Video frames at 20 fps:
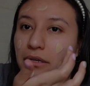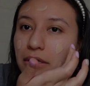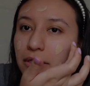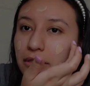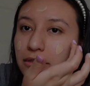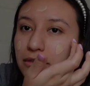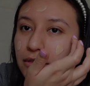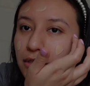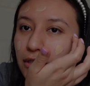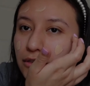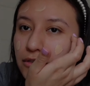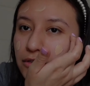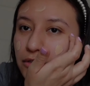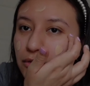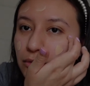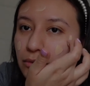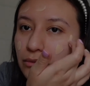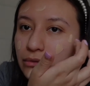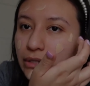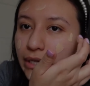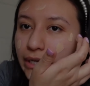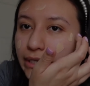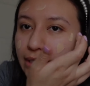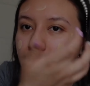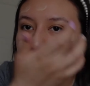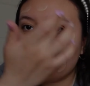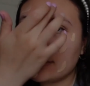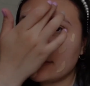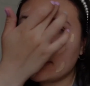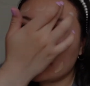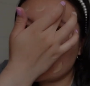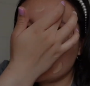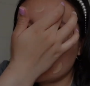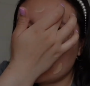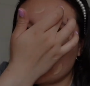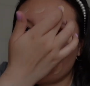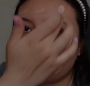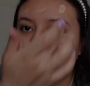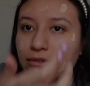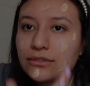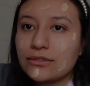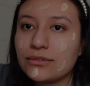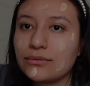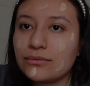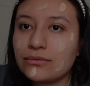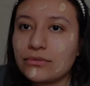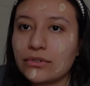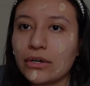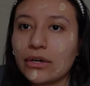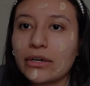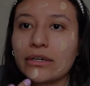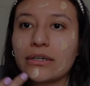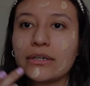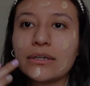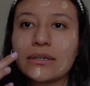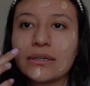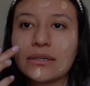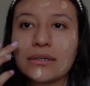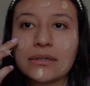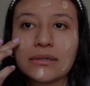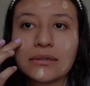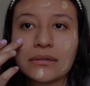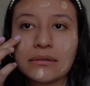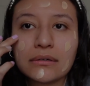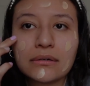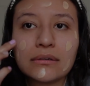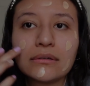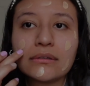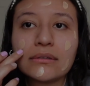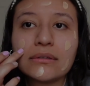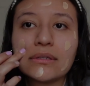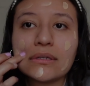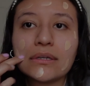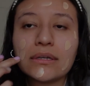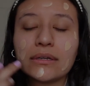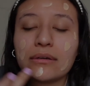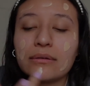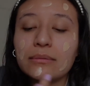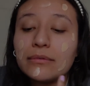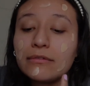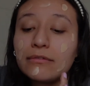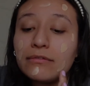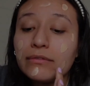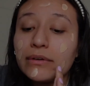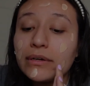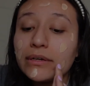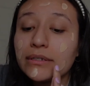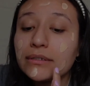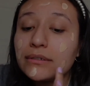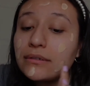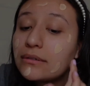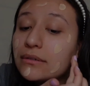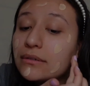it's not too light, not too dark. I think it'll be fine.